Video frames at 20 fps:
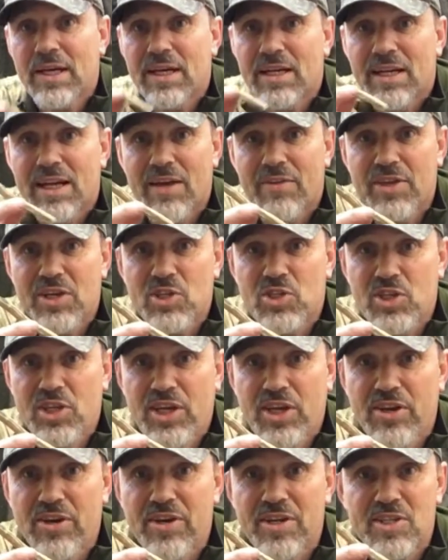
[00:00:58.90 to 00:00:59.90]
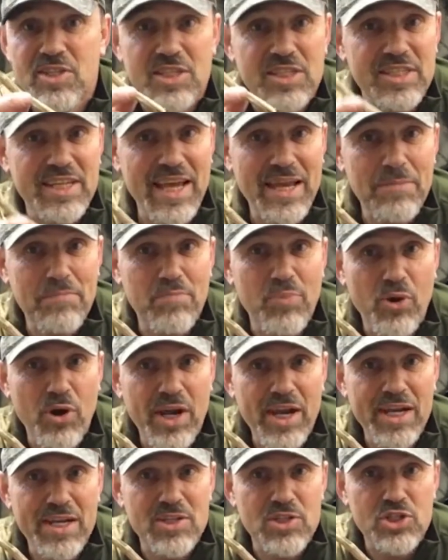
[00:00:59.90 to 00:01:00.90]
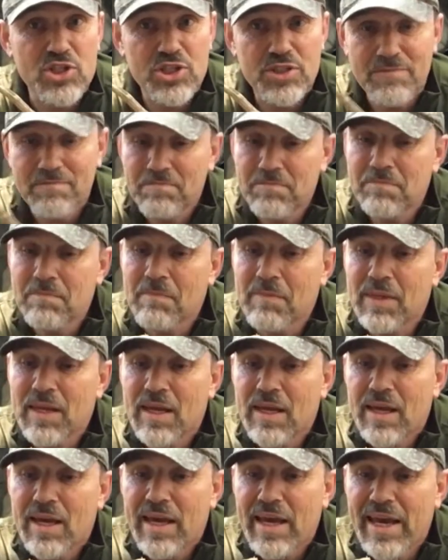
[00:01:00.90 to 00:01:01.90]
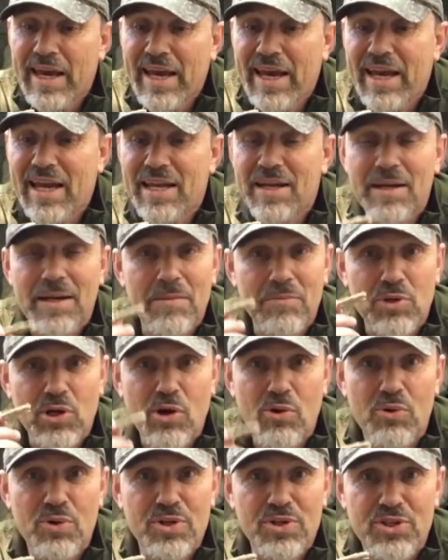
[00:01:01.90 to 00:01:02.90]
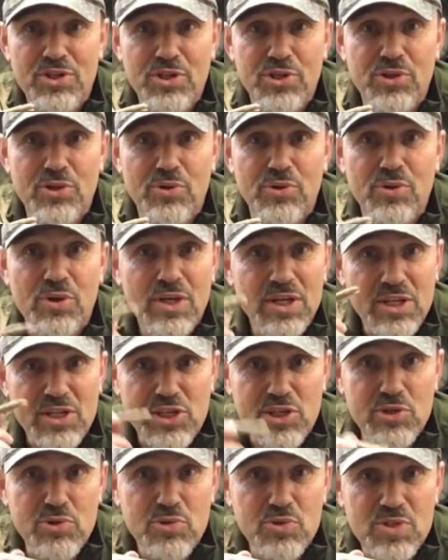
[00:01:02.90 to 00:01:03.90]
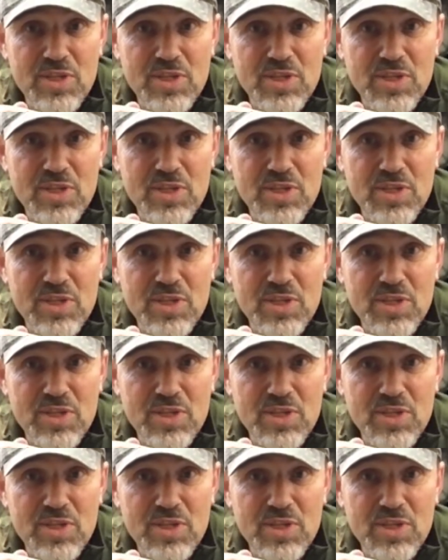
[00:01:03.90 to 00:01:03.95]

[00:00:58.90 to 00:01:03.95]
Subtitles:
Now this here is a dead branch and I'm going to use